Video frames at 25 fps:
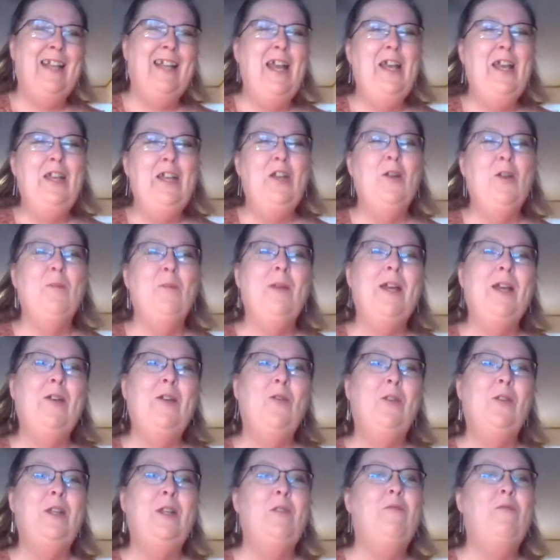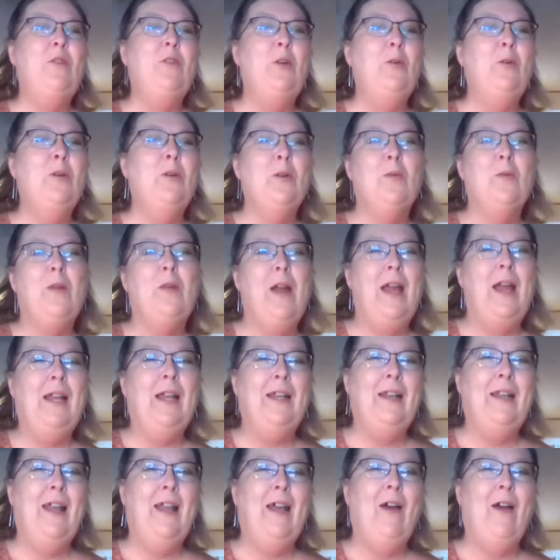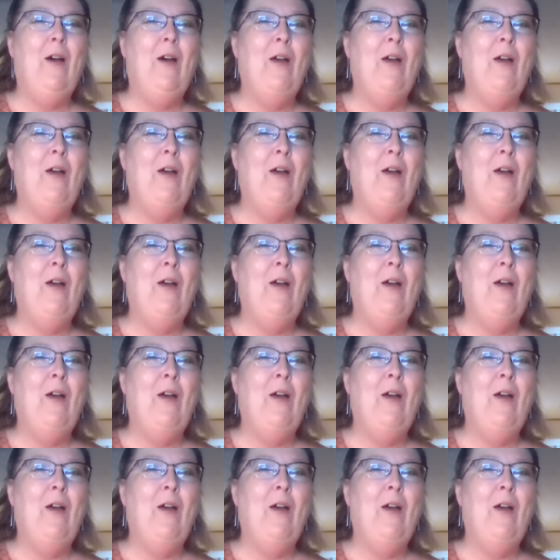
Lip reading: You're my only viewer right now.